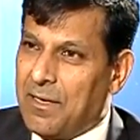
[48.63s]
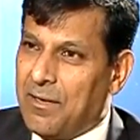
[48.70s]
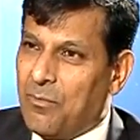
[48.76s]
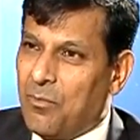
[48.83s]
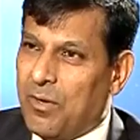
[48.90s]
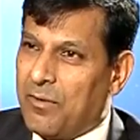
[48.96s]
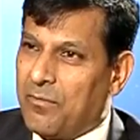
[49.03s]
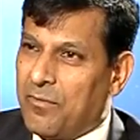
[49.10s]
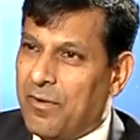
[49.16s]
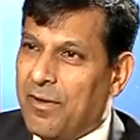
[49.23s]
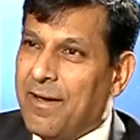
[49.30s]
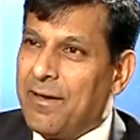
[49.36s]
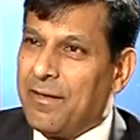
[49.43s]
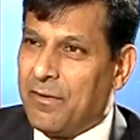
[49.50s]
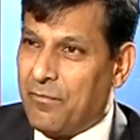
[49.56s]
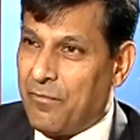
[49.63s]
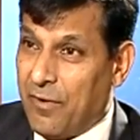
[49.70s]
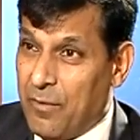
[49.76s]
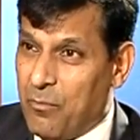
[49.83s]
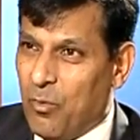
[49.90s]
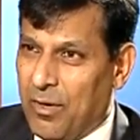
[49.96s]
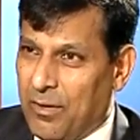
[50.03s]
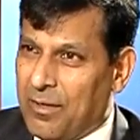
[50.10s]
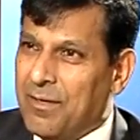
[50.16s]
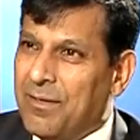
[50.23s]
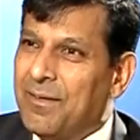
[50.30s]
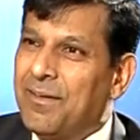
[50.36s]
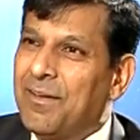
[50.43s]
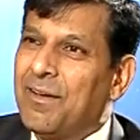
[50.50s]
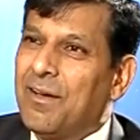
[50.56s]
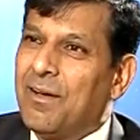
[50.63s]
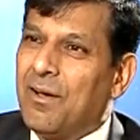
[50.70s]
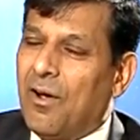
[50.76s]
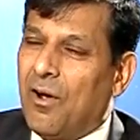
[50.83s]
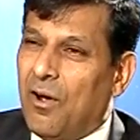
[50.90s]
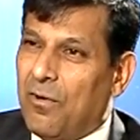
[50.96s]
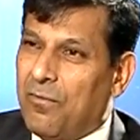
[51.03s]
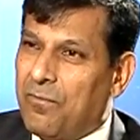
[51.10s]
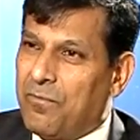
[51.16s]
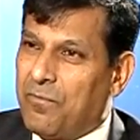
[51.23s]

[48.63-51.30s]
one of creating a framework of